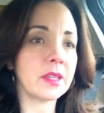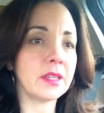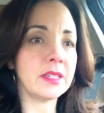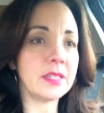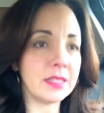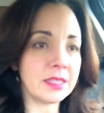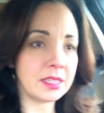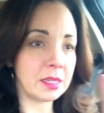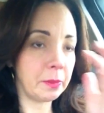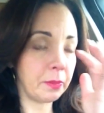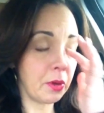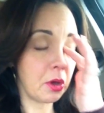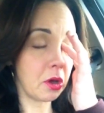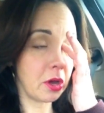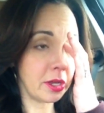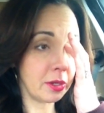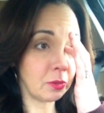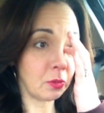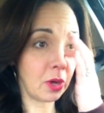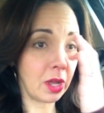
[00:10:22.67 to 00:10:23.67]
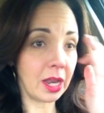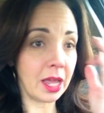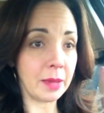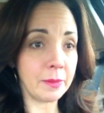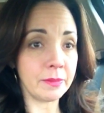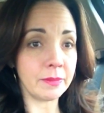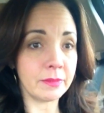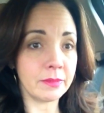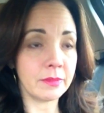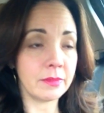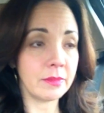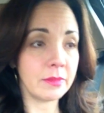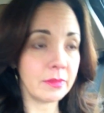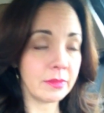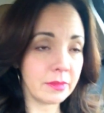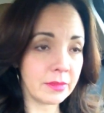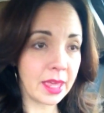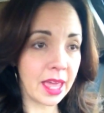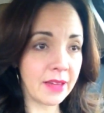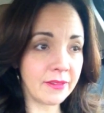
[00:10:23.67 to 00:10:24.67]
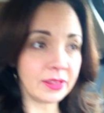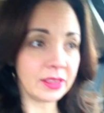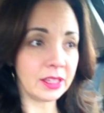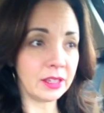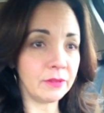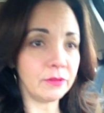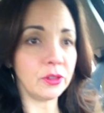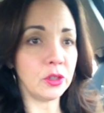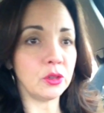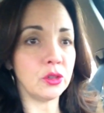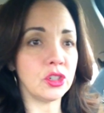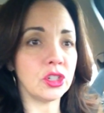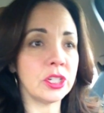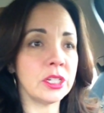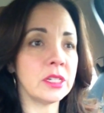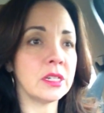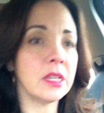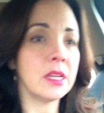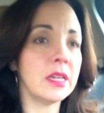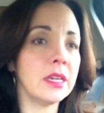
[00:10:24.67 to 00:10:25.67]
to sip on while I'm having the infusion.